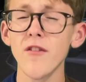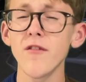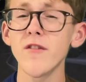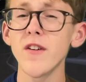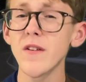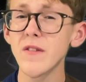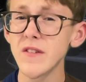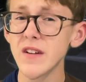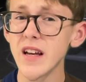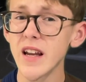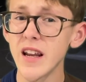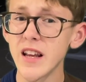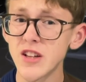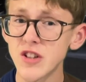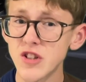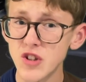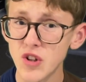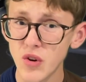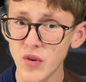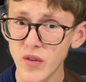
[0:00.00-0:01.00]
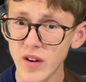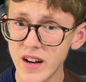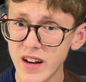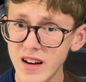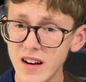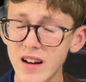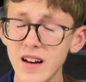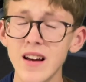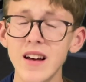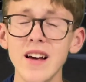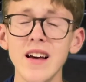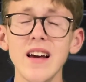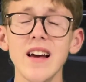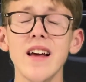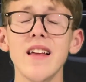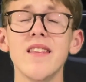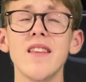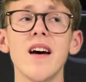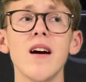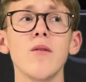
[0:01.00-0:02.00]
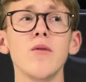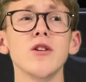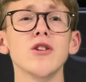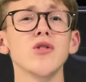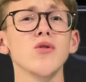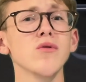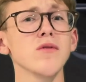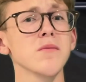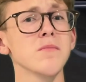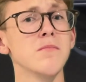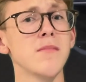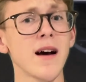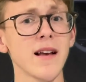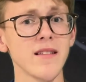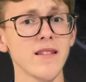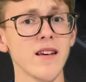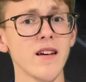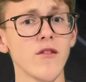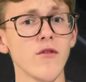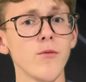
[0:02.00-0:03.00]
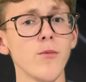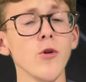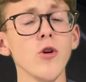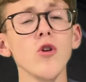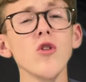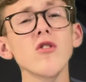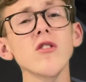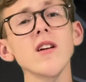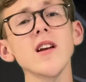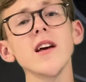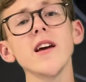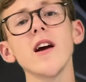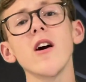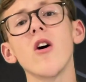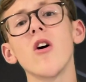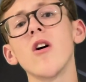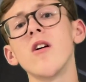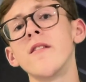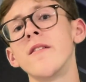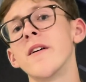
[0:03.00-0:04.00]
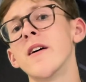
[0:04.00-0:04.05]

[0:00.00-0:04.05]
15-inch screen in there, which looks massive, but luckily on